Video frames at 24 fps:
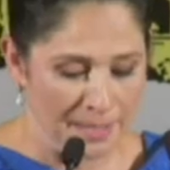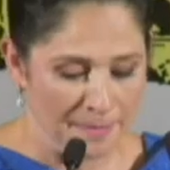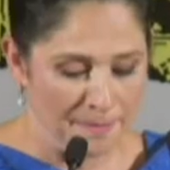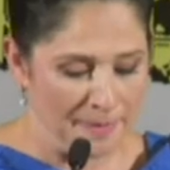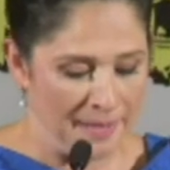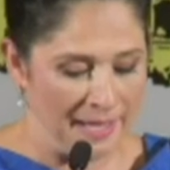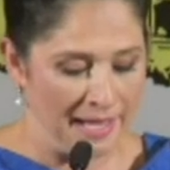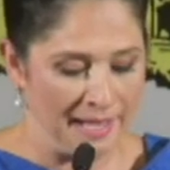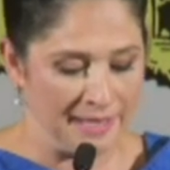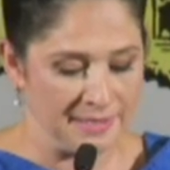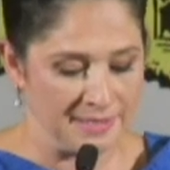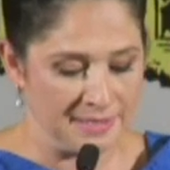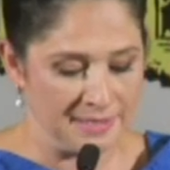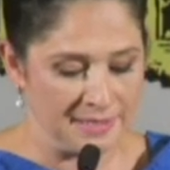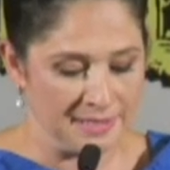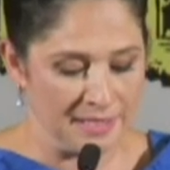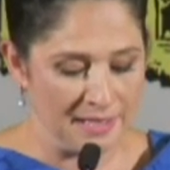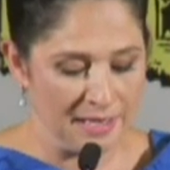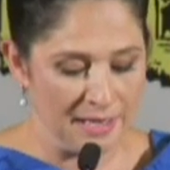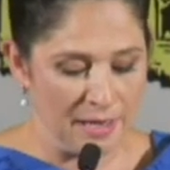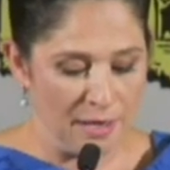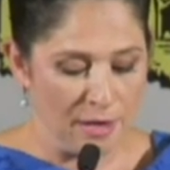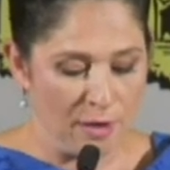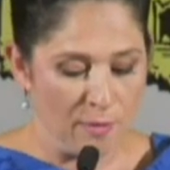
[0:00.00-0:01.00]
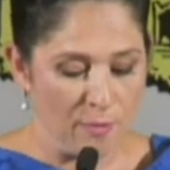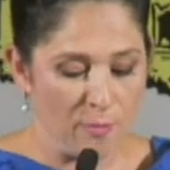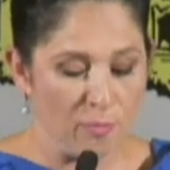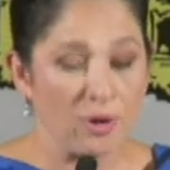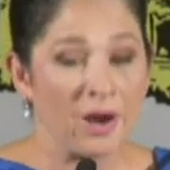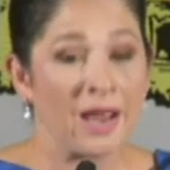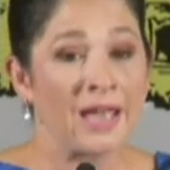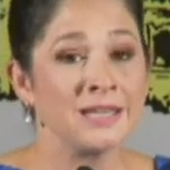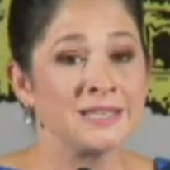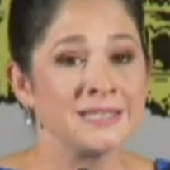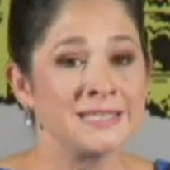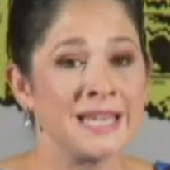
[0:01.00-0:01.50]
impasse,
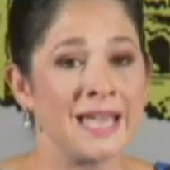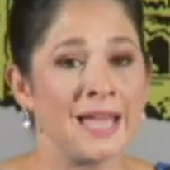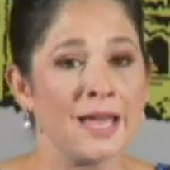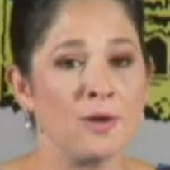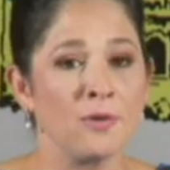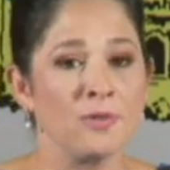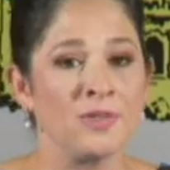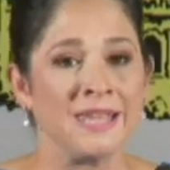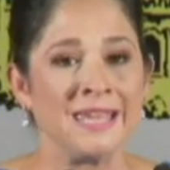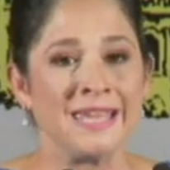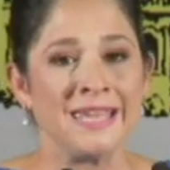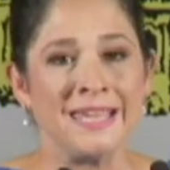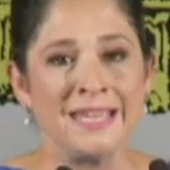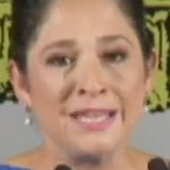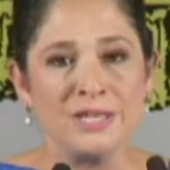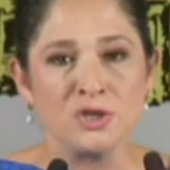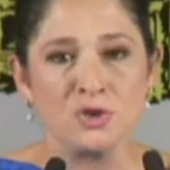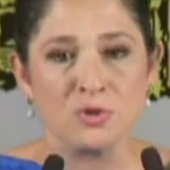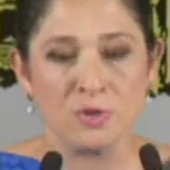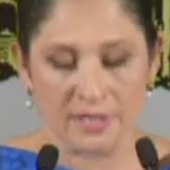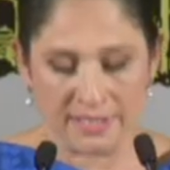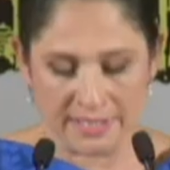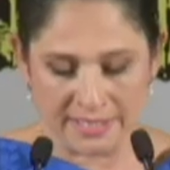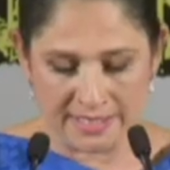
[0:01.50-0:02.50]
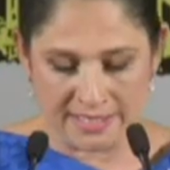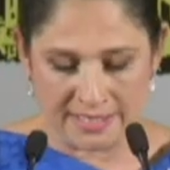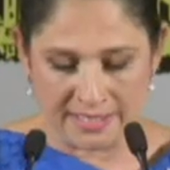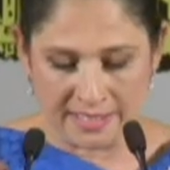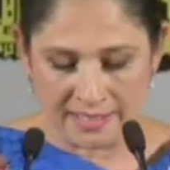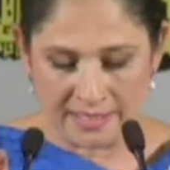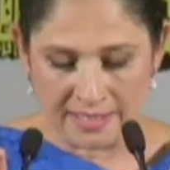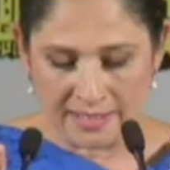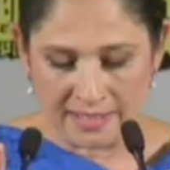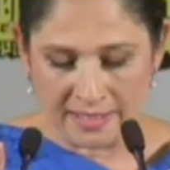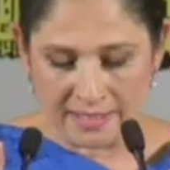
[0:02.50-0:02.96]
brought down the interest